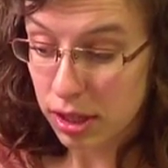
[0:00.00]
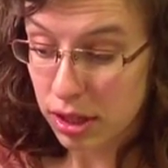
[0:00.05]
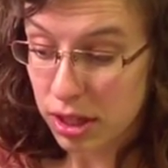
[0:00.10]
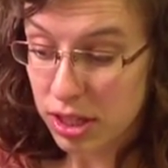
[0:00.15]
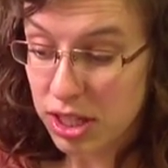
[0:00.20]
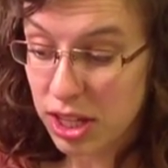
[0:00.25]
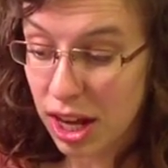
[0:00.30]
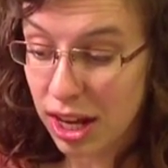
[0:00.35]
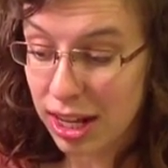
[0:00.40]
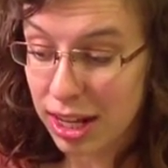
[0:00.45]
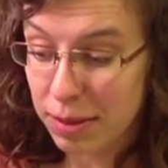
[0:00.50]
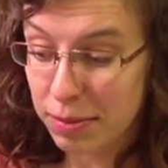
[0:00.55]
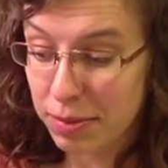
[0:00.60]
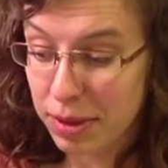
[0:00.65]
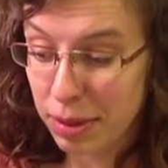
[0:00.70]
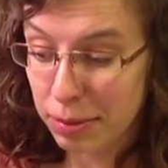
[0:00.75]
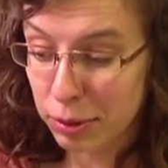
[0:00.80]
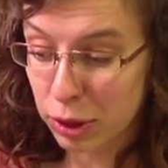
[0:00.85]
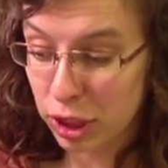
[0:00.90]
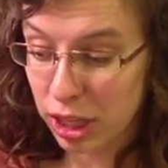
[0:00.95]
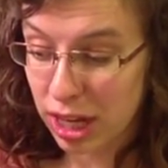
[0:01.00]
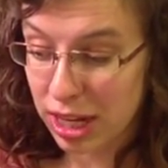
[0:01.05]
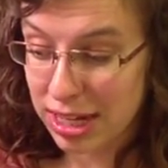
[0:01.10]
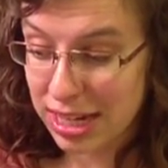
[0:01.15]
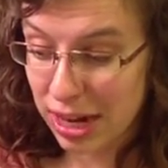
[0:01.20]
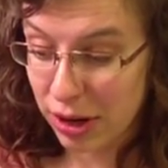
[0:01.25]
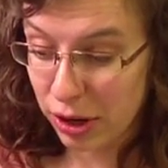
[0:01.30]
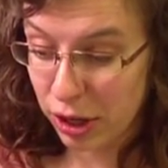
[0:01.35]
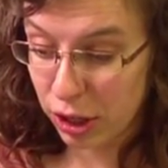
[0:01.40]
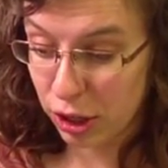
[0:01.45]
The Talib kept looking
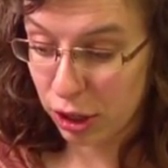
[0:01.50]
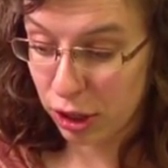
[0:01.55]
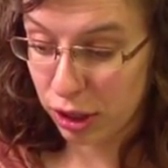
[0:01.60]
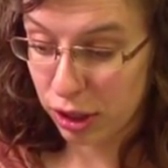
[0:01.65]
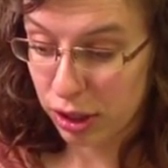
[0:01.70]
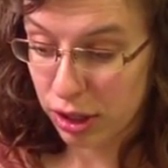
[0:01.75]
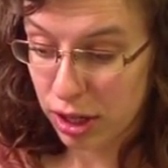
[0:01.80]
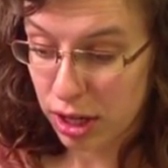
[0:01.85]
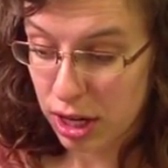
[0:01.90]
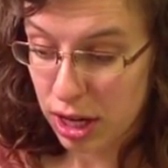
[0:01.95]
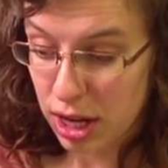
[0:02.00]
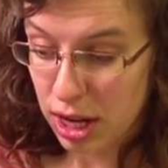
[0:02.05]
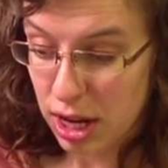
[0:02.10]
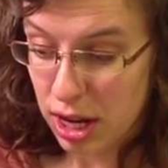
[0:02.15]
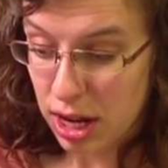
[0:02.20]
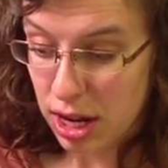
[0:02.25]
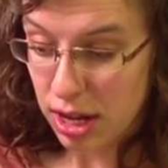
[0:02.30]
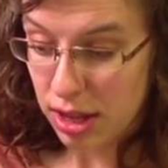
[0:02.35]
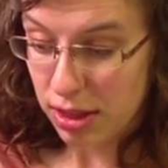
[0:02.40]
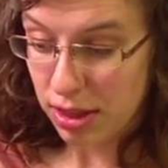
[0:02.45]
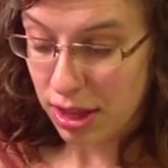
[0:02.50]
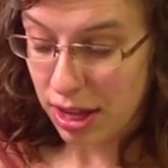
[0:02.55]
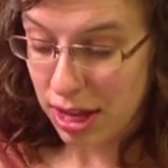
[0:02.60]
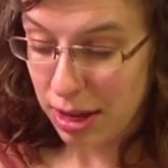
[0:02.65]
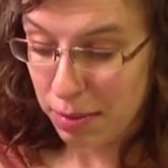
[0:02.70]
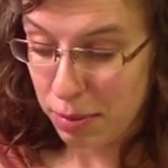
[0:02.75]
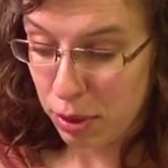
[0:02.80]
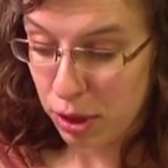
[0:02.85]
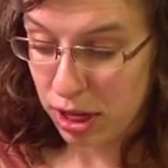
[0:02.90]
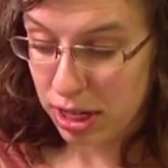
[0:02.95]
down at her. Then
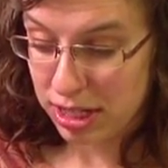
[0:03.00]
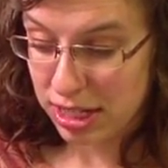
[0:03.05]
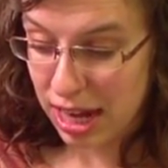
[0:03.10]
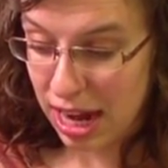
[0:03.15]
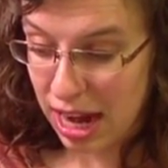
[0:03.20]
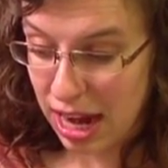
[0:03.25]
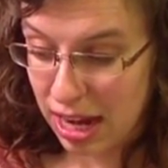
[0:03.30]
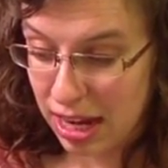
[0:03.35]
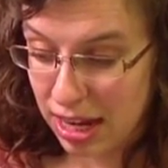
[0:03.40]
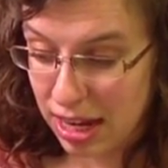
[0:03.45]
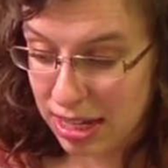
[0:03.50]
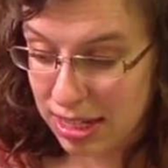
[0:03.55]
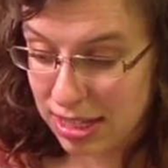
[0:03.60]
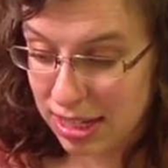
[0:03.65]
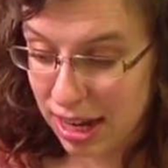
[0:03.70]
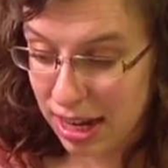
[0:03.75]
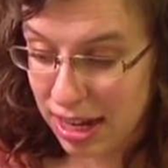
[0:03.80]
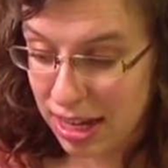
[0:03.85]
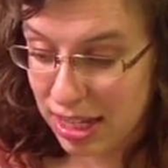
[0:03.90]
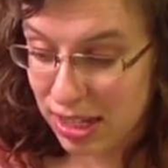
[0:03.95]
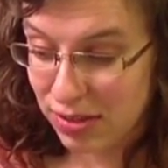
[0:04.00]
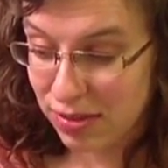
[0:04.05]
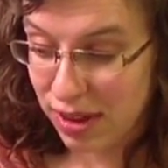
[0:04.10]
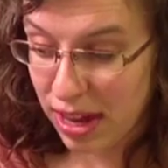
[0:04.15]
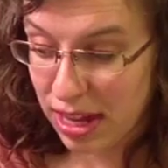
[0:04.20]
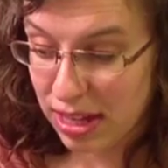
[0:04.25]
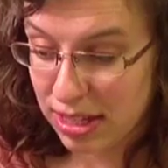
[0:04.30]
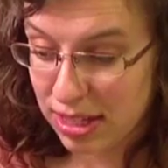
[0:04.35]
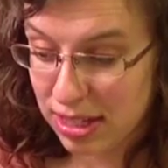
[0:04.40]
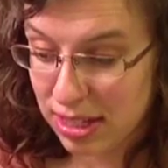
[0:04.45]
he put his hand inside his
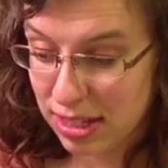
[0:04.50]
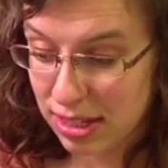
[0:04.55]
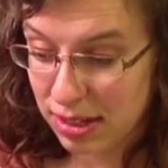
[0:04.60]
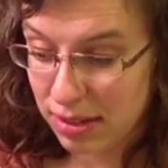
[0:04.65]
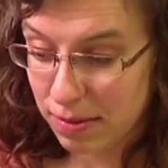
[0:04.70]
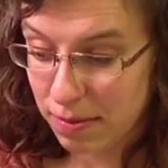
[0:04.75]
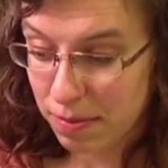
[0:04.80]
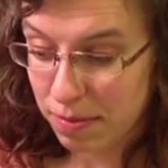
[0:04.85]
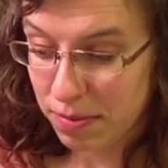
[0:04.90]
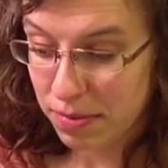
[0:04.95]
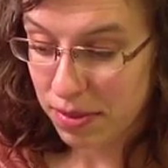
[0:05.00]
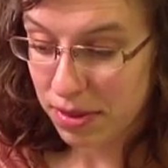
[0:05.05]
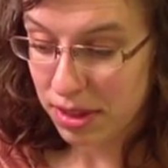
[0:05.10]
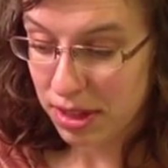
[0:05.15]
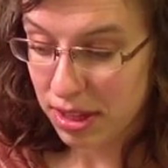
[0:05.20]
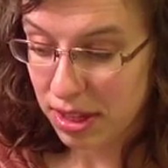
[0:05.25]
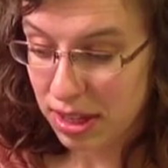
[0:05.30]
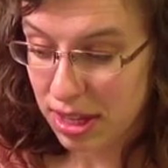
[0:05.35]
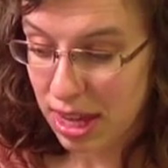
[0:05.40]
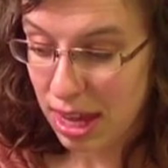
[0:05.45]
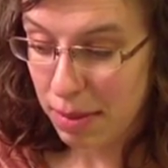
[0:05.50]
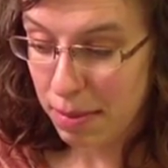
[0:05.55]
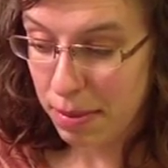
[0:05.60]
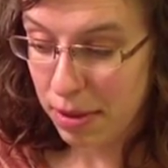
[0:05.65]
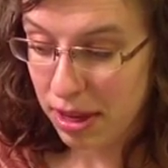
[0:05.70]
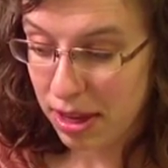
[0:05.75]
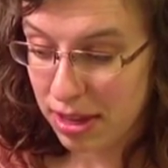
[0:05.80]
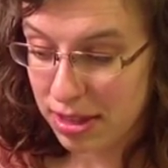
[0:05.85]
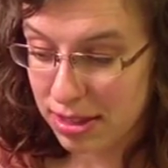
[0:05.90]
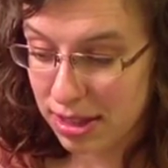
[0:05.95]
vest.
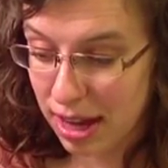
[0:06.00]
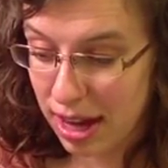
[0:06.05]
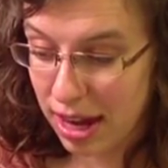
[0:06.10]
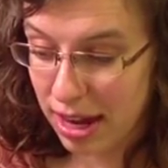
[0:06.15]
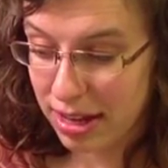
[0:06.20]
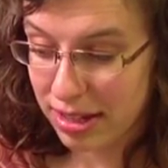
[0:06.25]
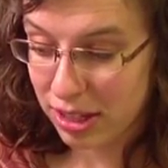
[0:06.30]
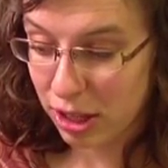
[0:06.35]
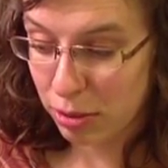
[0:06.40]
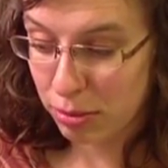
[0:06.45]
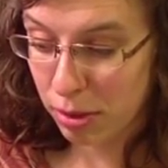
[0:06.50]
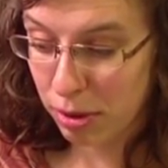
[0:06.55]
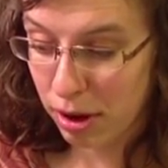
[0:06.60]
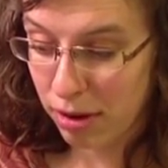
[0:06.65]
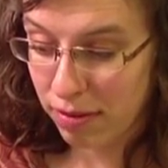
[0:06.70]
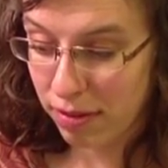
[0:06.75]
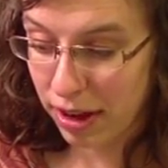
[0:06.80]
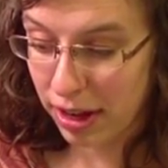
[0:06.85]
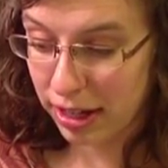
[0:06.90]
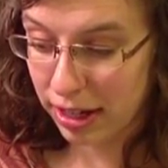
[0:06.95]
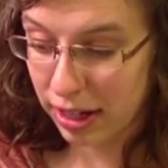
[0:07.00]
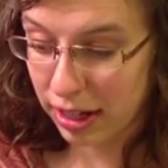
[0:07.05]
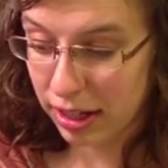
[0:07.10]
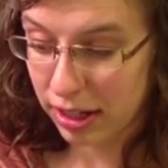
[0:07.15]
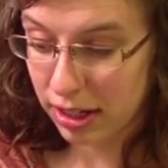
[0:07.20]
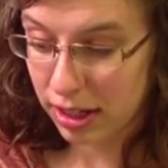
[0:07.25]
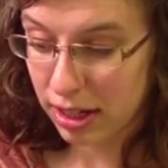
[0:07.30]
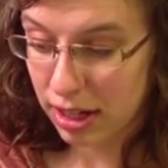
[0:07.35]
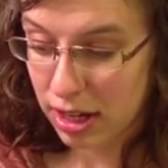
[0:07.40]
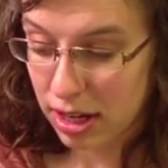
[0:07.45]
Keeping his eyes on Parvana,
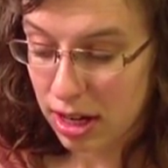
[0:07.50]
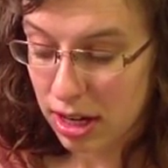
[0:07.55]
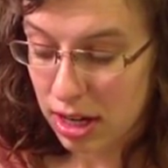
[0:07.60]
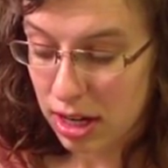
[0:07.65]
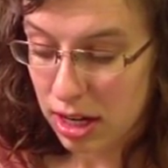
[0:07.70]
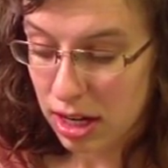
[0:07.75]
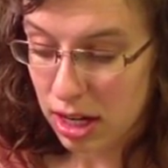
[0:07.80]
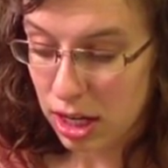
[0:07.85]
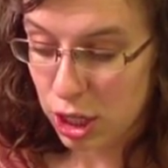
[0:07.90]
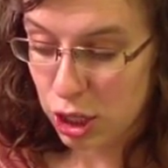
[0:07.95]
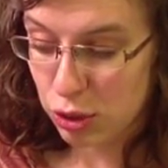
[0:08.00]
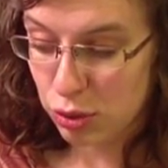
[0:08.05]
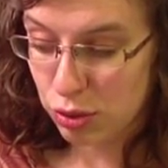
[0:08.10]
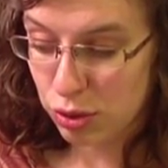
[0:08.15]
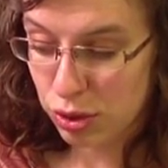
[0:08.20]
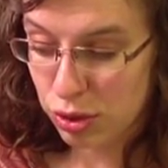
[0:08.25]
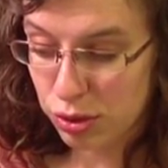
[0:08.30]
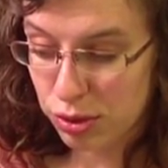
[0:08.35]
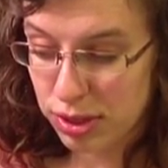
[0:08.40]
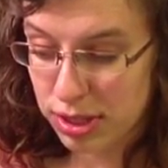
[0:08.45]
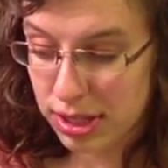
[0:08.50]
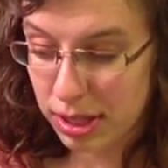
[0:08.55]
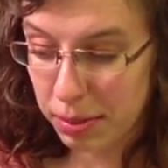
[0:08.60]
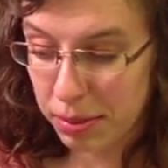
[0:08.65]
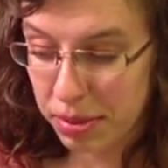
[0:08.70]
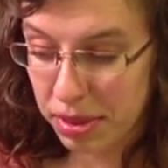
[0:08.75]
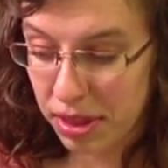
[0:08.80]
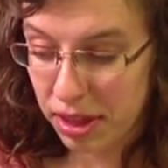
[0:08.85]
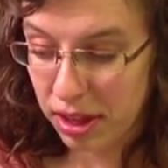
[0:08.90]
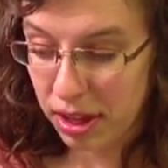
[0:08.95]
he drew
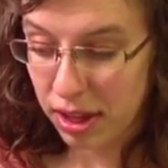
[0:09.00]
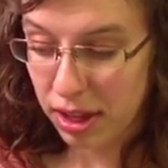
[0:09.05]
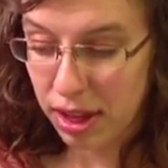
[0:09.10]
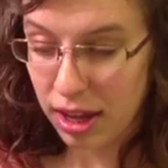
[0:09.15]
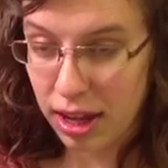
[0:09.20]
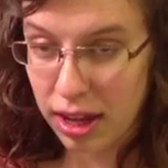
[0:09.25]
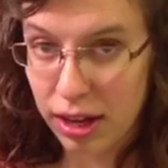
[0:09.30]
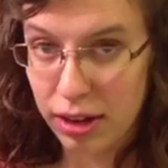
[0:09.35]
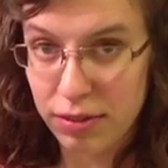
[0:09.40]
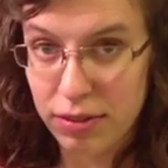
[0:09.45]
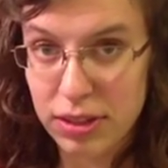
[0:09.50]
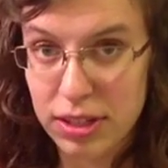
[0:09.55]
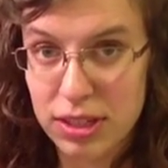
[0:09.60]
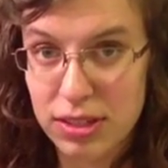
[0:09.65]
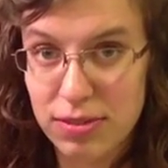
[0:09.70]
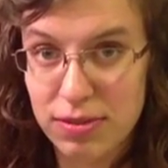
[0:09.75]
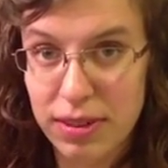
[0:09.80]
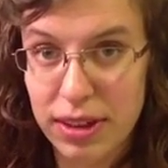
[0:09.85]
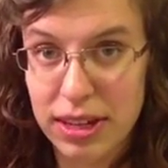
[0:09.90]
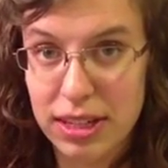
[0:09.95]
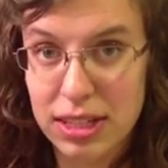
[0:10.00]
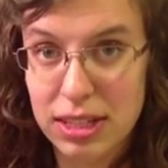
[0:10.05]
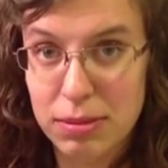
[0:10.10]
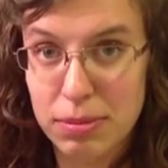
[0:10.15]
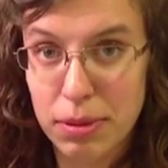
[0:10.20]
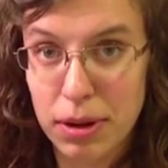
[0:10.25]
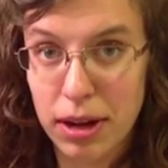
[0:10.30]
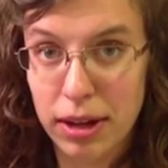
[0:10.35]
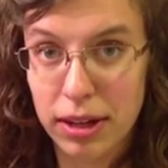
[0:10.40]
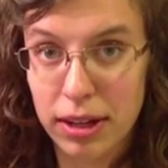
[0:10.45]
something out of his vest
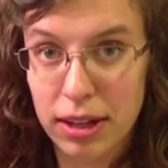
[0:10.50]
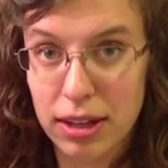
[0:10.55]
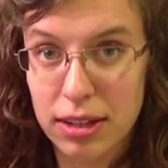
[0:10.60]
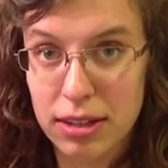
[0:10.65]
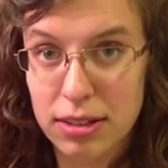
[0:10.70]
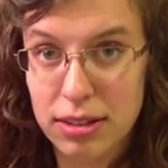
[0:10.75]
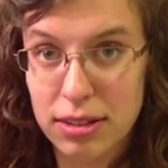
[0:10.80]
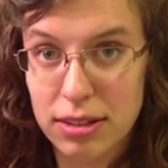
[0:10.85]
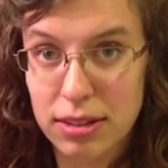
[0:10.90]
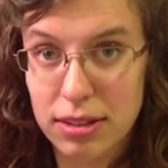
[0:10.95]
pocket.